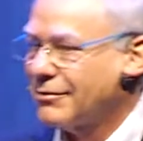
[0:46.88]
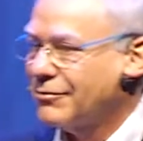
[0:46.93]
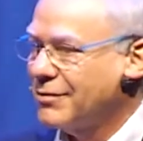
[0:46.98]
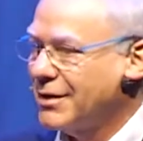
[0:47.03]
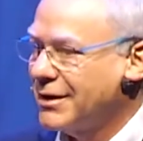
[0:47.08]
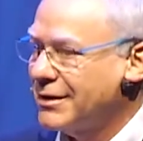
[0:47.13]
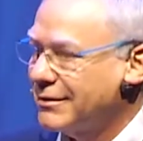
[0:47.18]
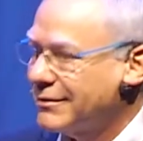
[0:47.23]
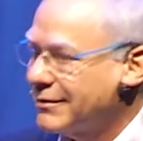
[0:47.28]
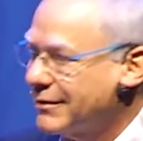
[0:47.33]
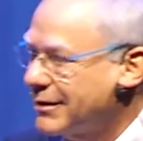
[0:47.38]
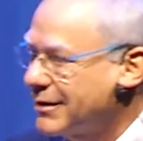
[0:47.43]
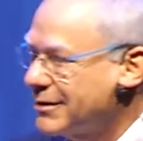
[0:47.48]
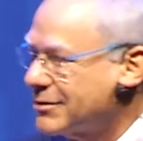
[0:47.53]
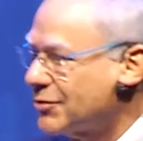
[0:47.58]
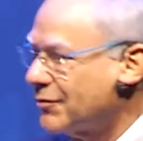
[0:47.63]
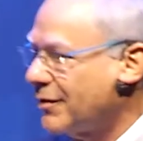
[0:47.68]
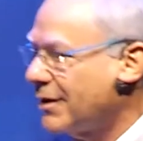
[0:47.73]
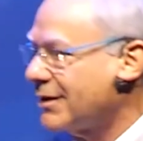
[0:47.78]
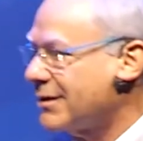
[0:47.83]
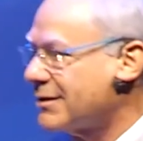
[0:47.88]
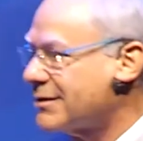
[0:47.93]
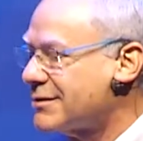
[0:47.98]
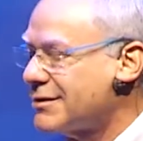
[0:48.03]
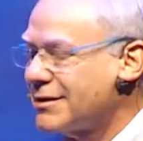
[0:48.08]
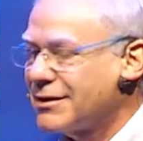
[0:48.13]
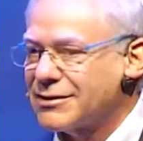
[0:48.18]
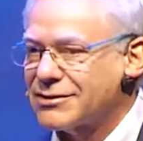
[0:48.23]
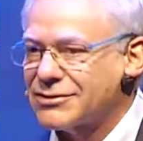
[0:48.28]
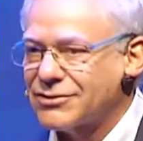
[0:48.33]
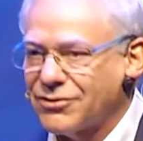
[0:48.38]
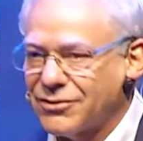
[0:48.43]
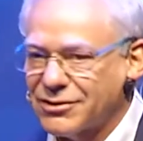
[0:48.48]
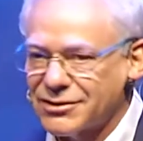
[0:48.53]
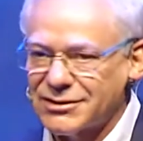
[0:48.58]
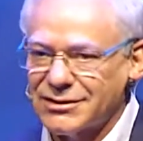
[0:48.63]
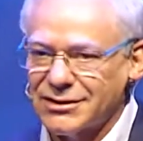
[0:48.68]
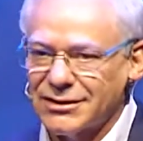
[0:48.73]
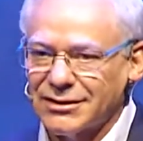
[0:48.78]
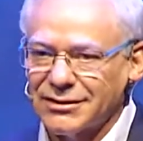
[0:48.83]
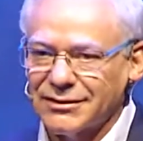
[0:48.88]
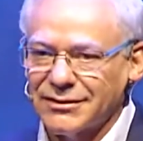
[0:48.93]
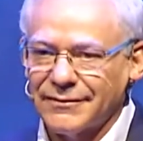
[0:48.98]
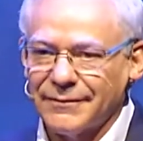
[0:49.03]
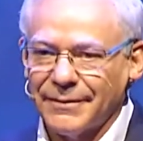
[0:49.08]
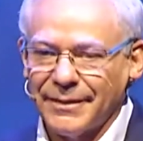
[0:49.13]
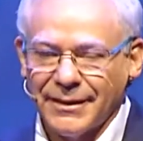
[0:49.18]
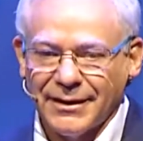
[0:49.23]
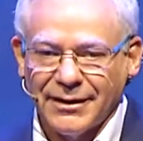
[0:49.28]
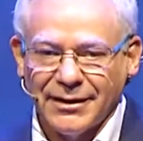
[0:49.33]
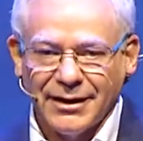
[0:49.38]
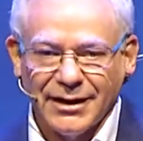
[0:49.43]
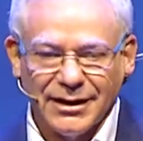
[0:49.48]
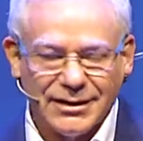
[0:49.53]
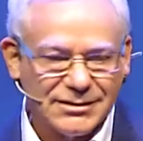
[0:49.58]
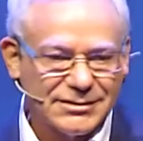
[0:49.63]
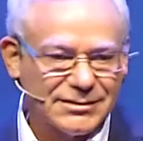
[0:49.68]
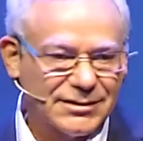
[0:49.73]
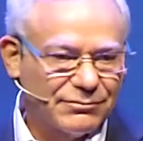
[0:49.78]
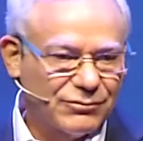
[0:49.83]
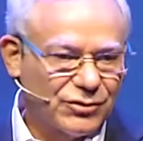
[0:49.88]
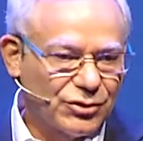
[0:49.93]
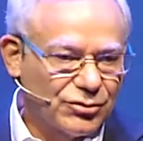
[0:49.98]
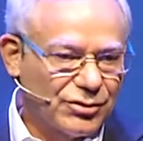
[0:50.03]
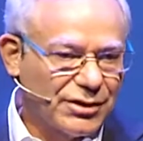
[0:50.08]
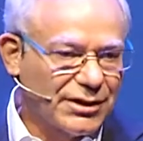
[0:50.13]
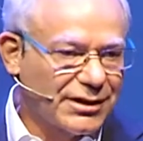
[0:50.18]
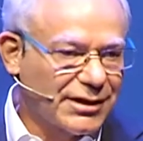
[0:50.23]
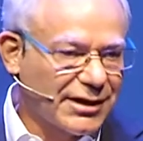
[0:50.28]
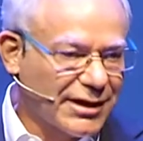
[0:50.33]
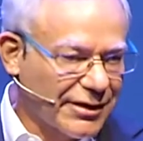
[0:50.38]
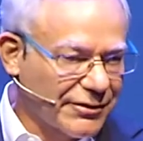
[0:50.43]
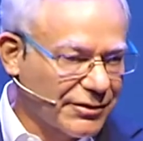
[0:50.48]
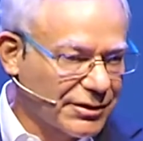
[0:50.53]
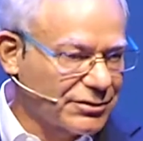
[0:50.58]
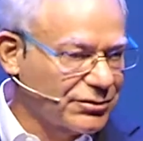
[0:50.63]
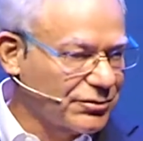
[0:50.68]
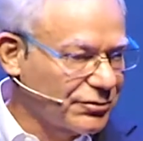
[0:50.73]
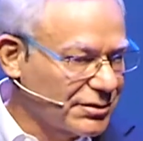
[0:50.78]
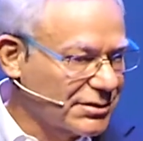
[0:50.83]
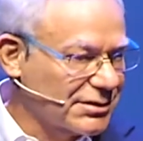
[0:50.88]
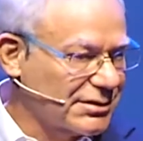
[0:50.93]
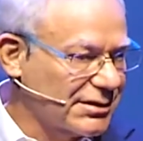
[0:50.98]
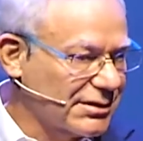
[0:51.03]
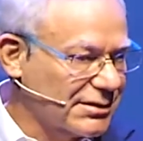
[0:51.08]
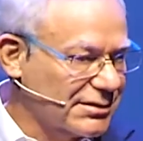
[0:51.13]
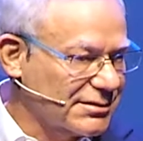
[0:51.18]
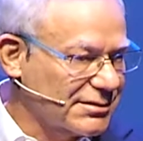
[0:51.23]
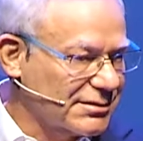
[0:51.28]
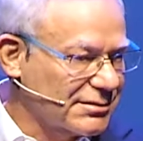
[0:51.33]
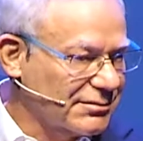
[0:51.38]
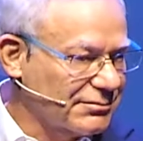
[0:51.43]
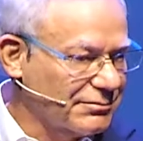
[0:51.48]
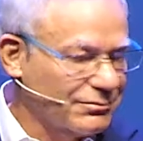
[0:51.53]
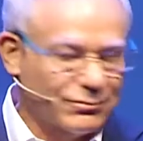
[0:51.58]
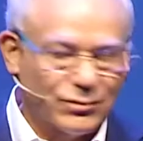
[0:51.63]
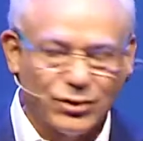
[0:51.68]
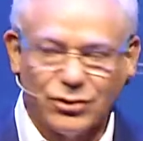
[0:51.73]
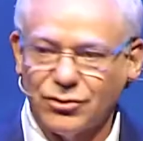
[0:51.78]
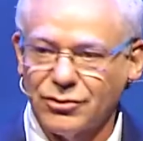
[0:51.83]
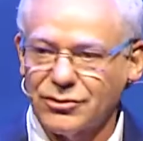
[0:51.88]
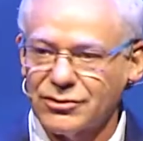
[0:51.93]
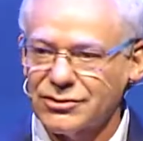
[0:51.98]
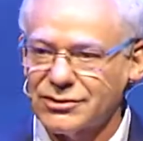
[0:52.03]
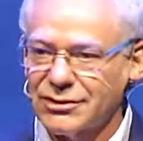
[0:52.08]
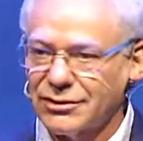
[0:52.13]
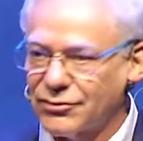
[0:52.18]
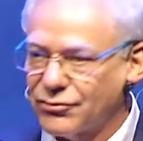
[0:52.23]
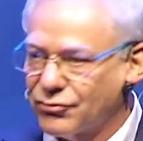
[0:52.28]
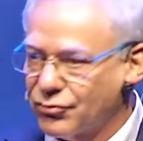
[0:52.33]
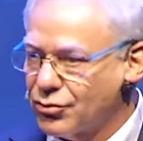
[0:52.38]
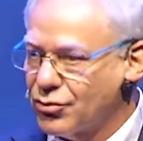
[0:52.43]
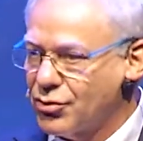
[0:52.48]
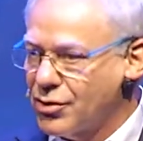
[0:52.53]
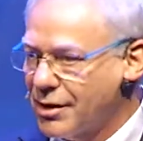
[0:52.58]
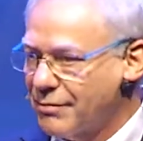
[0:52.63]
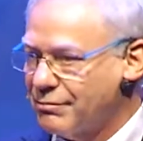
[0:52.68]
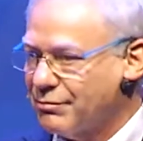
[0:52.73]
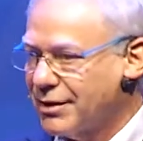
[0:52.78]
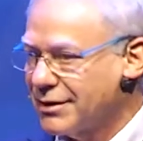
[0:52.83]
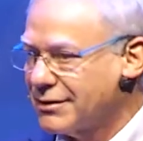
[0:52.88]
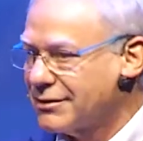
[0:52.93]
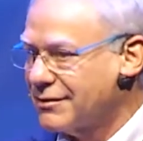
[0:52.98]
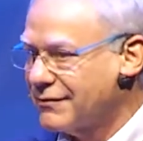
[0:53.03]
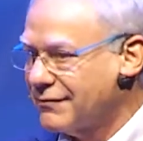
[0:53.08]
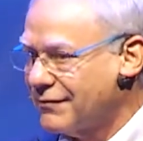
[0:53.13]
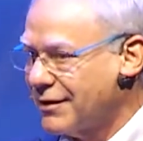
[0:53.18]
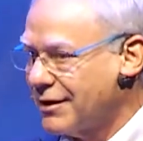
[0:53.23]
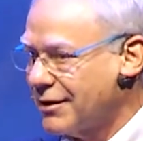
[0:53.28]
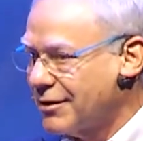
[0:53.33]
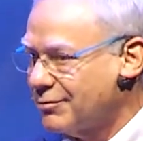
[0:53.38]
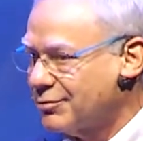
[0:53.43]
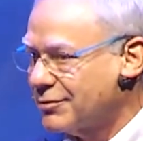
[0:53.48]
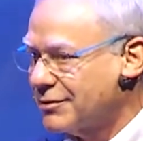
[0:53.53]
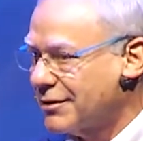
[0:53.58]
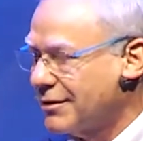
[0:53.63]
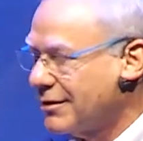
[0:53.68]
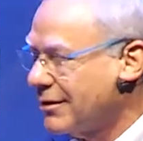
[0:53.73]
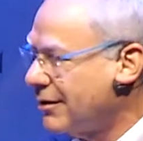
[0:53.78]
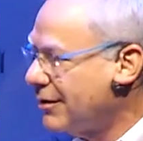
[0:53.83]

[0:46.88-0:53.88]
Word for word: Well, the Israeli CSR scene has some unique characteristics because it grew up and developed